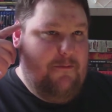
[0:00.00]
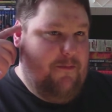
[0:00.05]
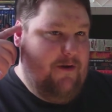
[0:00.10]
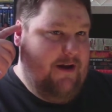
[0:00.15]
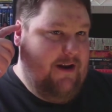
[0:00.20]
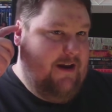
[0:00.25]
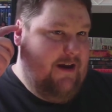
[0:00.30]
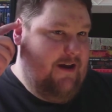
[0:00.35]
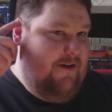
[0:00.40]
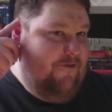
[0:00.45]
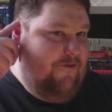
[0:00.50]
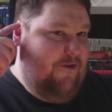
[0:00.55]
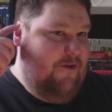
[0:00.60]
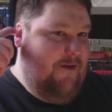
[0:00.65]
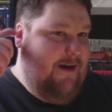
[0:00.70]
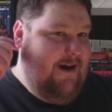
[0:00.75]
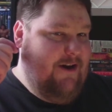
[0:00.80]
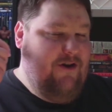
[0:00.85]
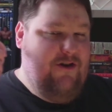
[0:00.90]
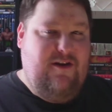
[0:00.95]
But if
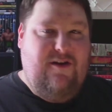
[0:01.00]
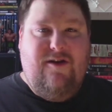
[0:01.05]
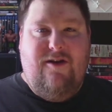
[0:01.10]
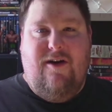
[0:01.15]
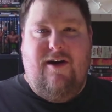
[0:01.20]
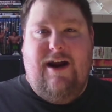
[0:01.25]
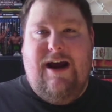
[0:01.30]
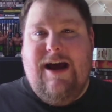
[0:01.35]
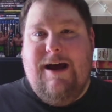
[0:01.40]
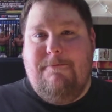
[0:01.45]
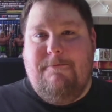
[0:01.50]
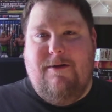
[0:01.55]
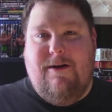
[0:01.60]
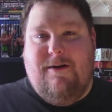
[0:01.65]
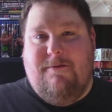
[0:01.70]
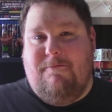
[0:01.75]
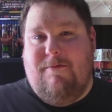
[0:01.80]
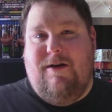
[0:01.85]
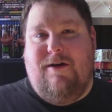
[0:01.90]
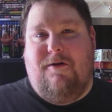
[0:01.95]
you actually saw it
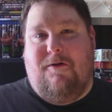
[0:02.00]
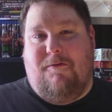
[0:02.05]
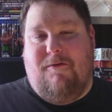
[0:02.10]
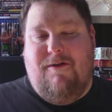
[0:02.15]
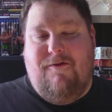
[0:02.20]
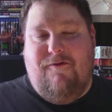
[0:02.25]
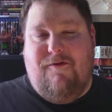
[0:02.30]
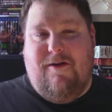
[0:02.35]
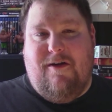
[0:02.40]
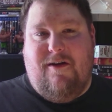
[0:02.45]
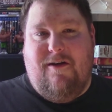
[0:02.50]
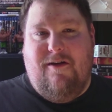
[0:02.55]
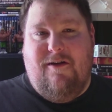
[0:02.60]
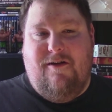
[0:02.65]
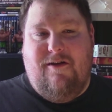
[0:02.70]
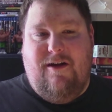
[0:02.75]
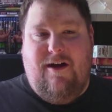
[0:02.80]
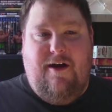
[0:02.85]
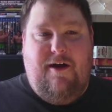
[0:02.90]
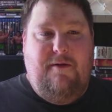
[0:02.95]
happen, it'd be horrific.
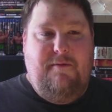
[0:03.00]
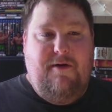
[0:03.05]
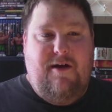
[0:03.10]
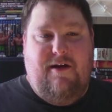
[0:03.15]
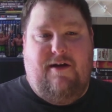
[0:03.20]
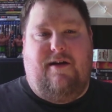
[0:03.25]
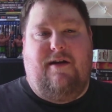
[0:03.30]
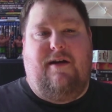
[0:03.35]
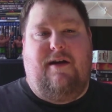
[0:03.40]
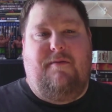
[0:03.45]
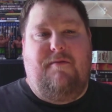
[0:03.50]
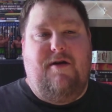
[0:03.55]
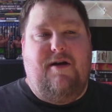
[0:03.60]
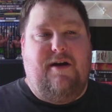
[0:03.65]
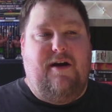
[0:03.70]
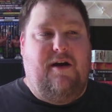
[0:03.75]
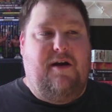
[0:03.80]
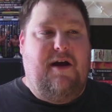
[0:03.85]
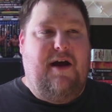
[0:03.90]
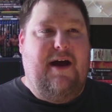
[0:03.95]
Now, I'm not
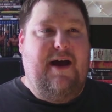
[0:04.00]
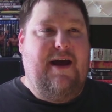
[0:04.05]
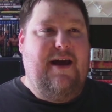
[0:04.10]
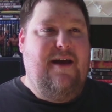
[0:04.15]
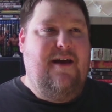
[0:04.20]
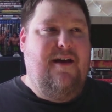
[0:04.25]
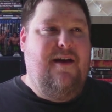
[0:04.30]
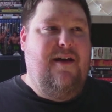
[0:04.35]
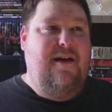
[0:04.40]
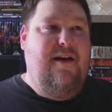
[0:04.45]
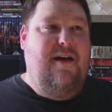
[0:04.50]
gonna lie.